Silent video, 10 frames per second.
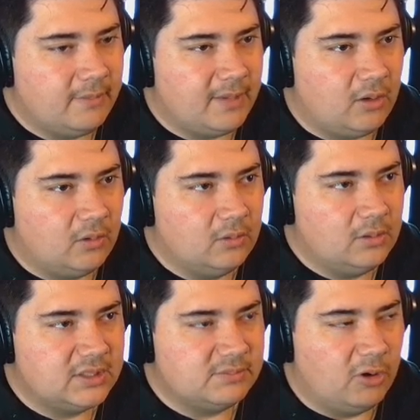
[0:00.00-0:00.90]
about
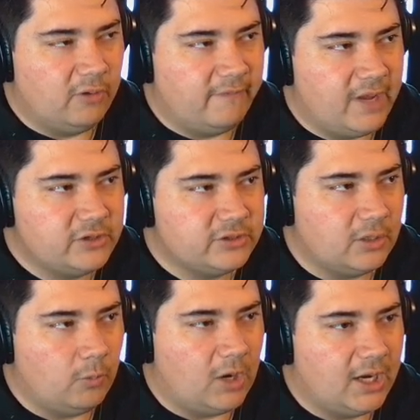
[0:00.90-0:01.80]
his
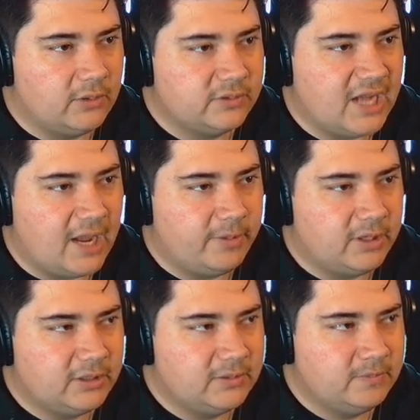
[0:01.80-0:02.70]
motivation and why it was
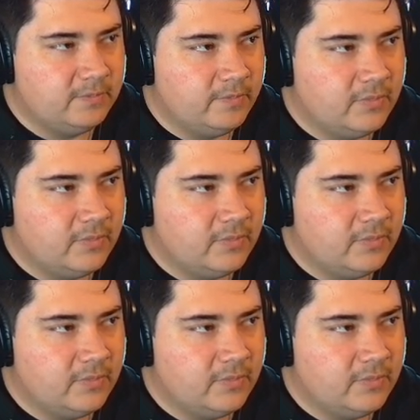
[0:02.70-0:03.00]
happening.